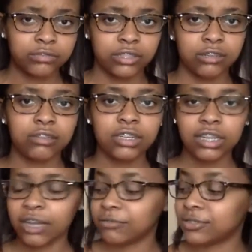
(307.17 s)
So
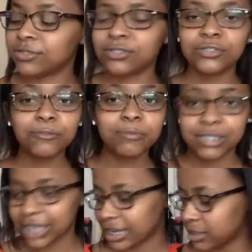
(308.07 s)
super
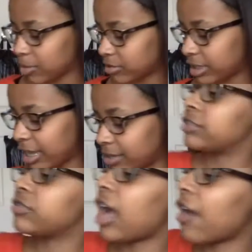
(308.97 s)
psyched about that. So
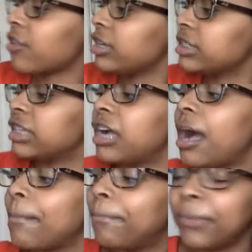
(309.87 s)
the other
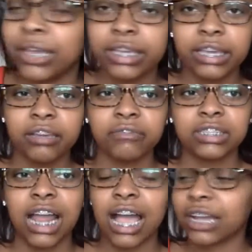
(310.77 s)
uh, big gift, and
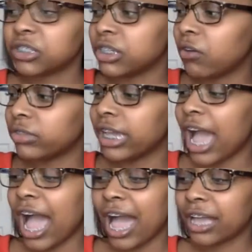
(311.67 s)
I actually only
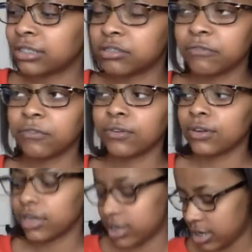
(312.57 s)
asked
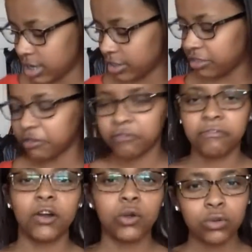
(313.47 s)
for the
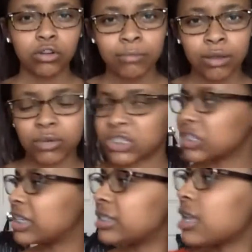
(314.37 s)
phone on my wish
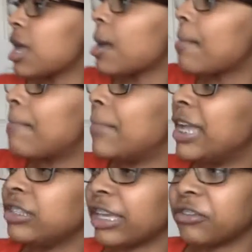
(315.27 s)
list,
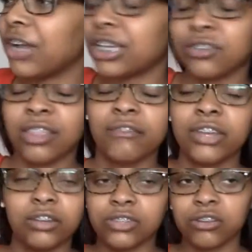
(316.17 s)
and like you guys saw that
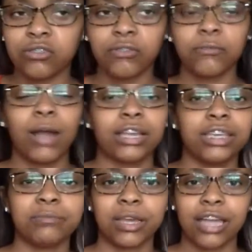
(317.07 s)
video, so I don't know why I
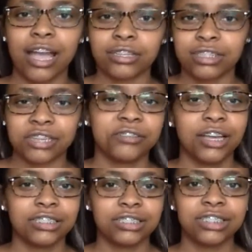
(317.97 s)
keep like acting like you
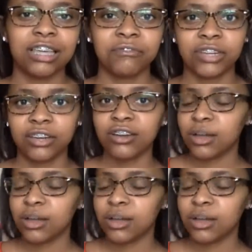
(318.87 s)
guys didn't see that video.